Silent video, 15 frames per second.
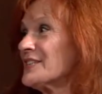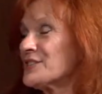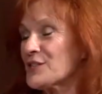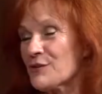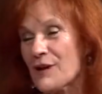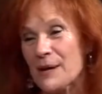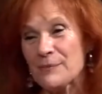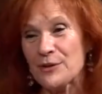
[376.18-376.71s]

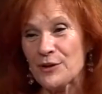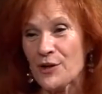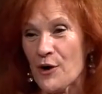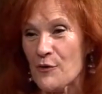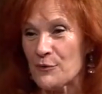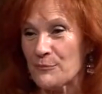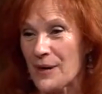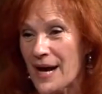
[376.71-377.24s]
So I'm going to
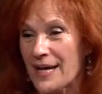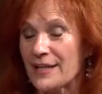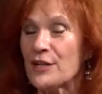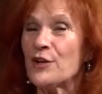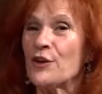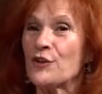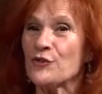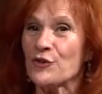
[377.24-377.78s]
go and buy it.
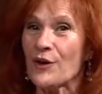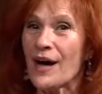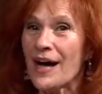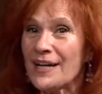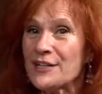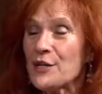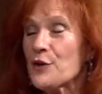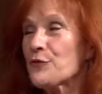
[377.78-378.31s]
So
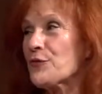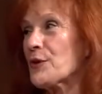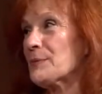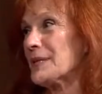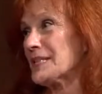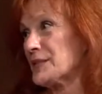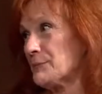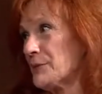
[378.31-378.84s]
I know from
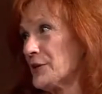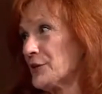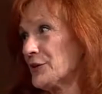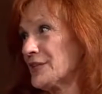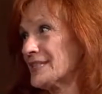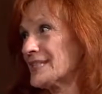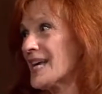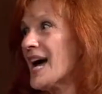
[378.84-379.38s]
experience,